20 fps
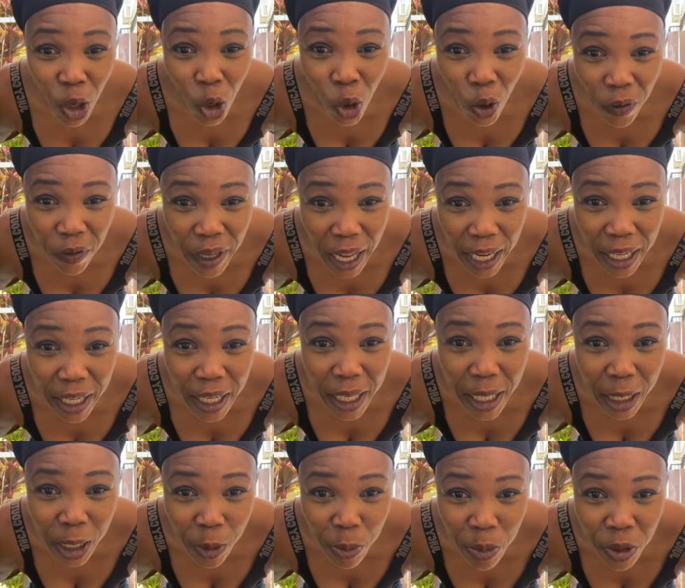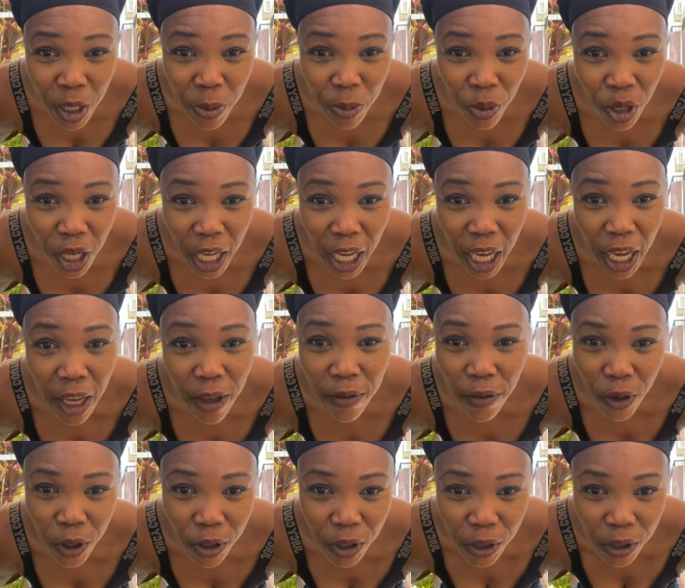the love that these people
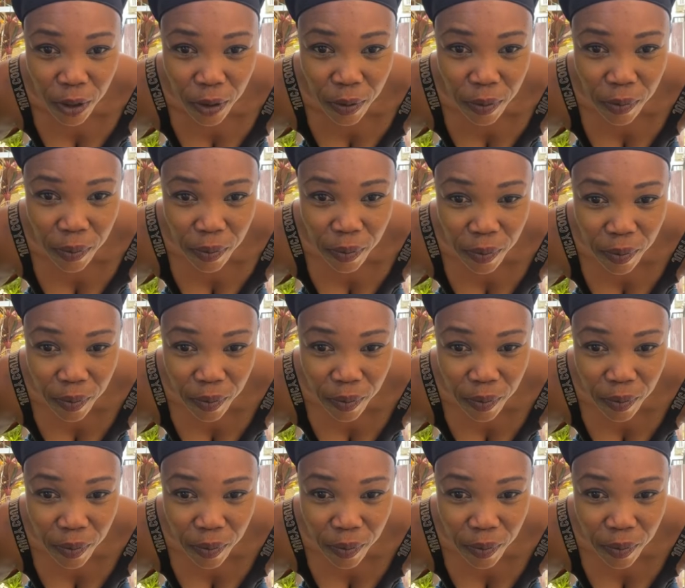gave us,